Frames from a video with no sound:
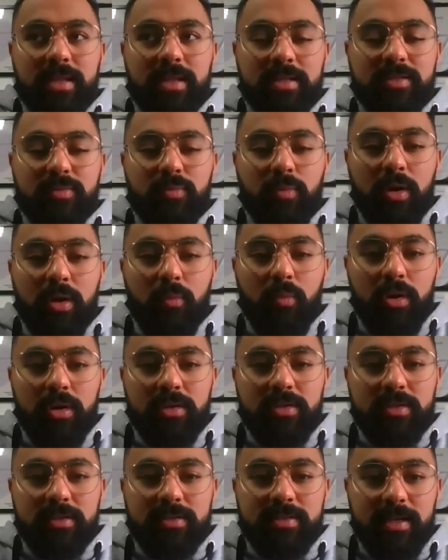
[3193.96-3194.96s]
that's why I
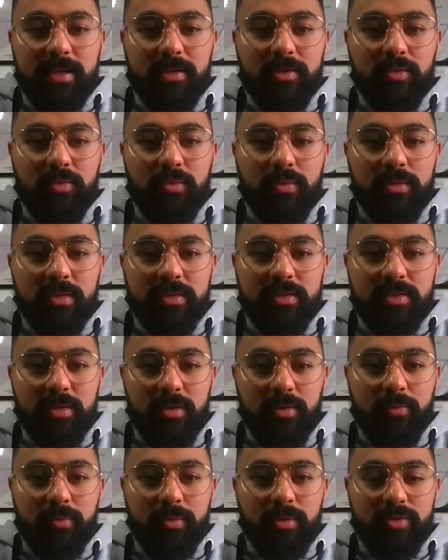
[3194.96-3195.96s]
wanted to tell you at the
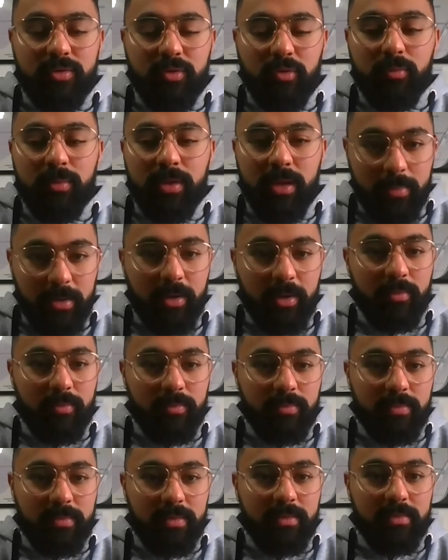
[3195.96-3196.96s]
start when you told me
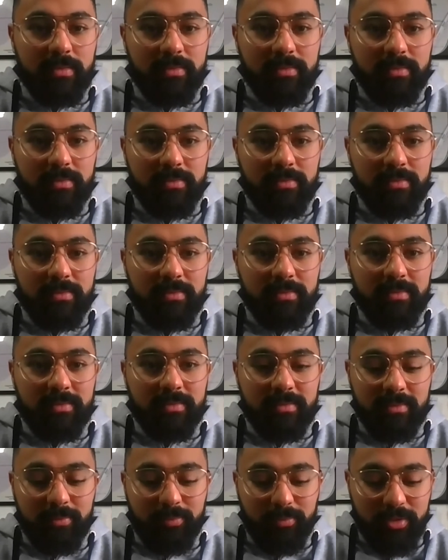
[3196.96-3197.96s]
about
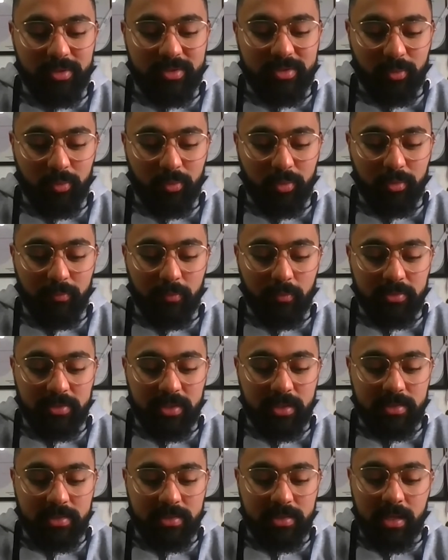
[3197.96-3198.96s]
pre-story
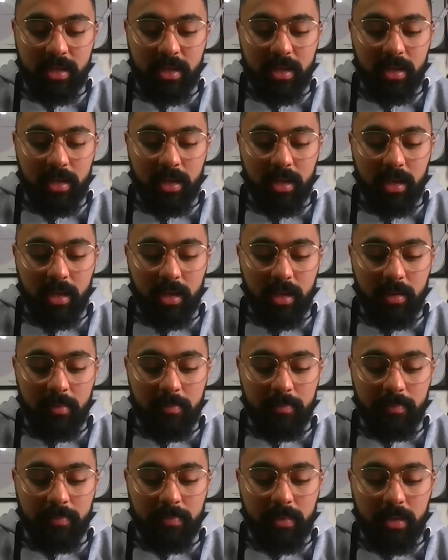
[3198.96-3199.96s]
was this.
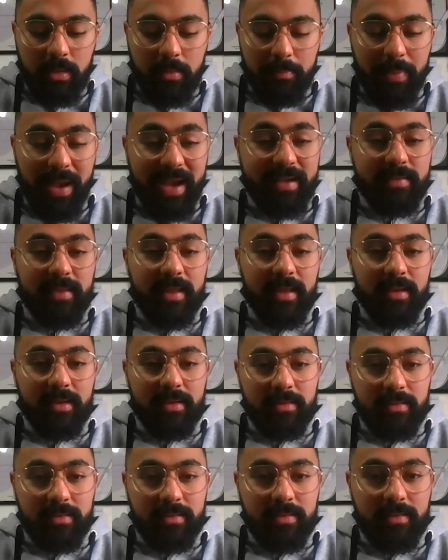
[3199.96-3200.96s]
Back
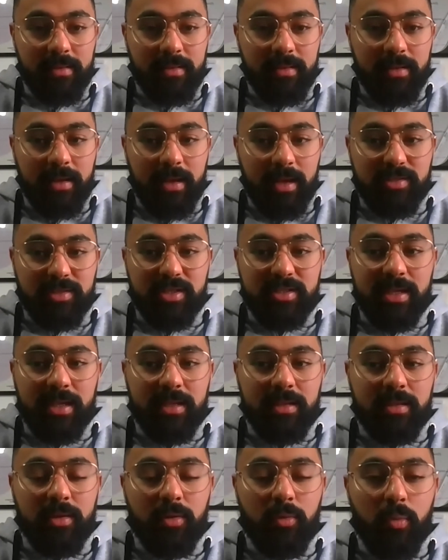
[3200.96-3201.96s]
then, as you
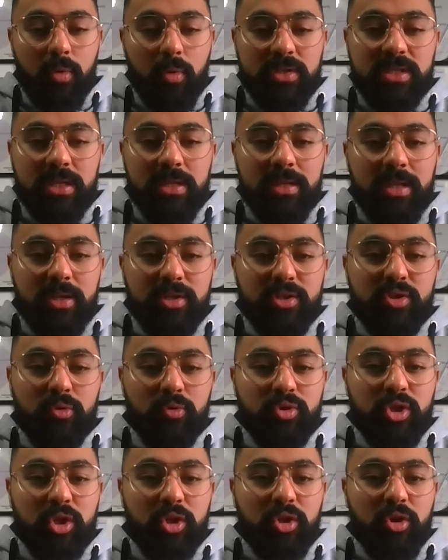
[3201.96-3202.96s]
said, there wasn't that
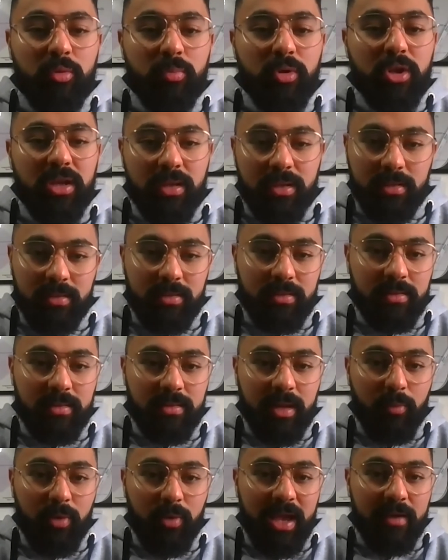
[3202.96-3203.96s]
social community
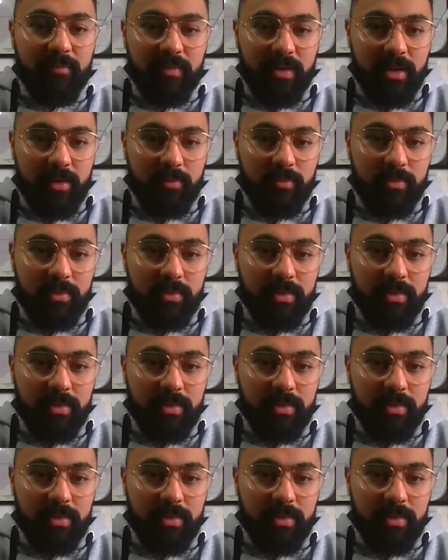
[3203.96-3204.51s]
that we have now.